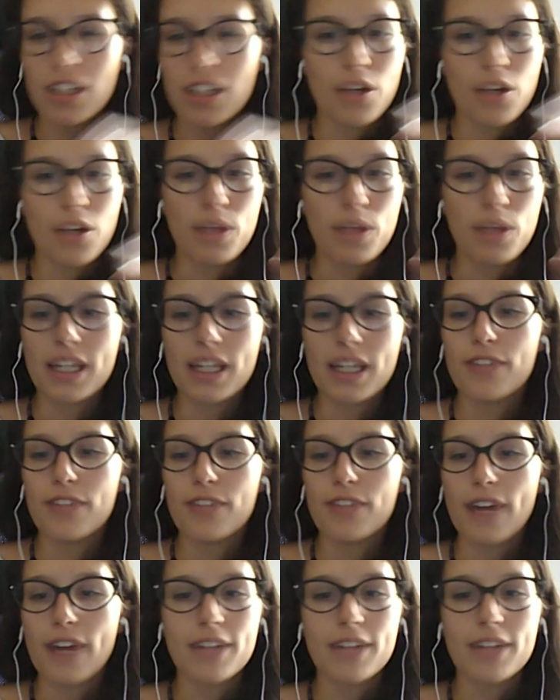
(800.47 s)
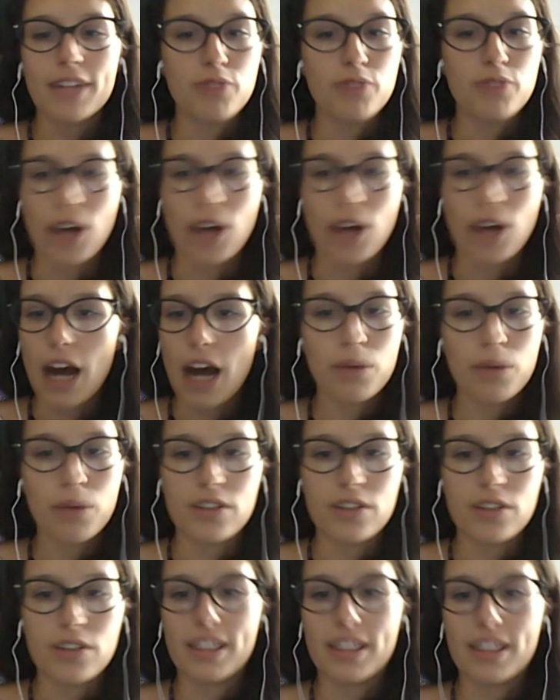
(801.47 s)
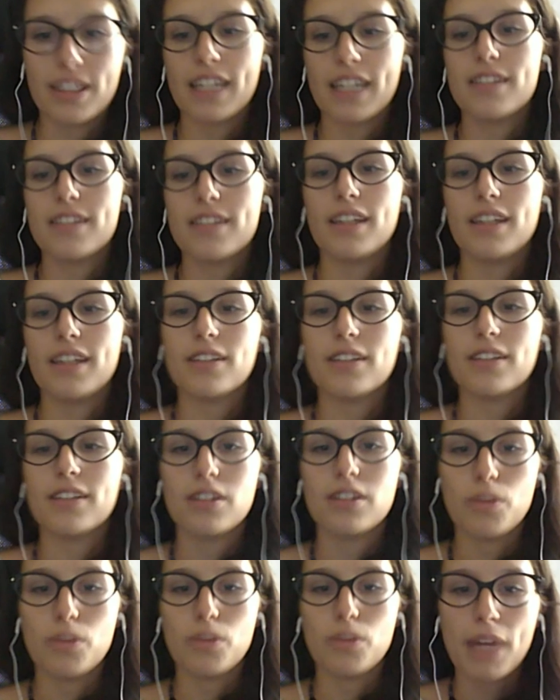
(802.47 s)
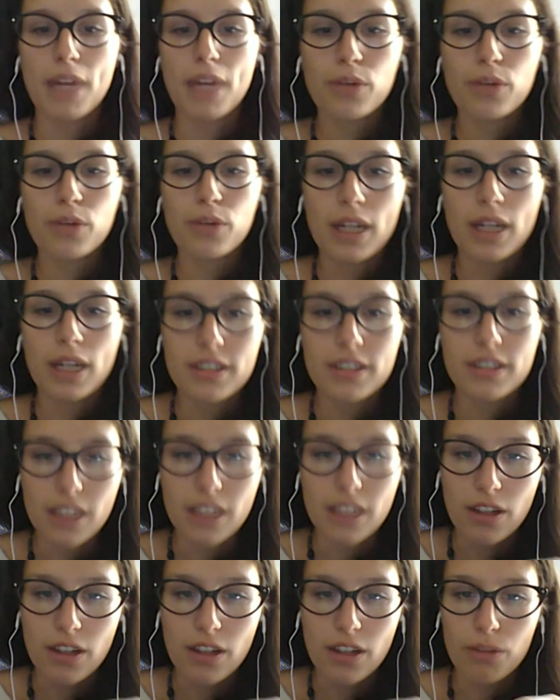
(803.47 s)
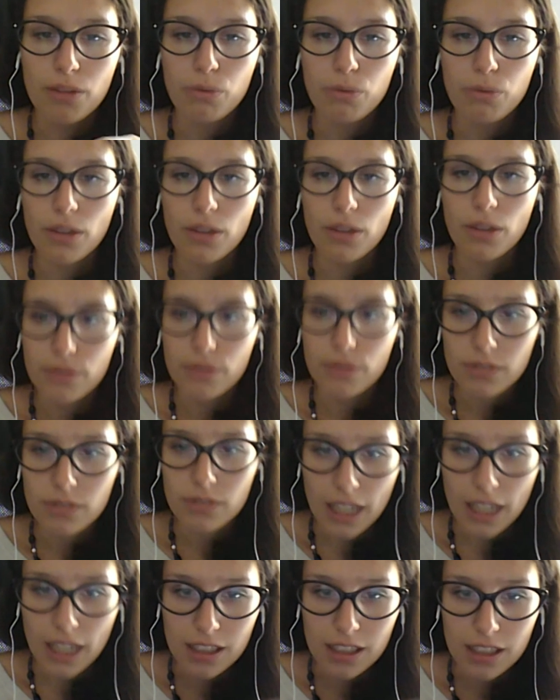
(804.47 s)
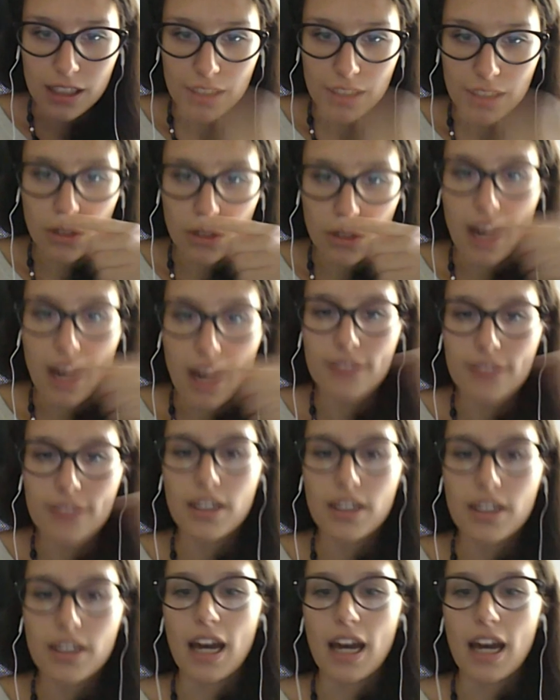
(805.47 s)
We can fight for hours, and I can say that the background that you have,